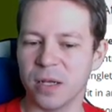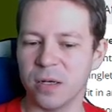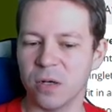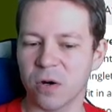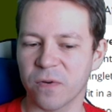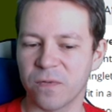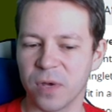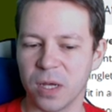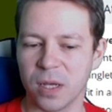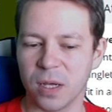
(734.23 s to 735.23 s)
in north
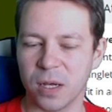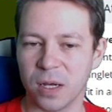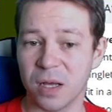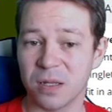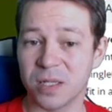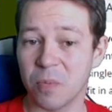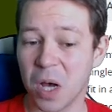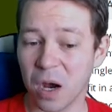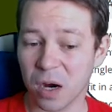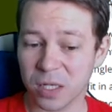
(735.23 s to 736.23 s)
some
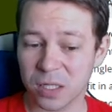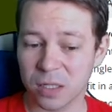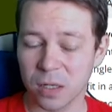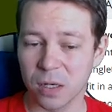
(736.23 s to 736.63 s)
hearts.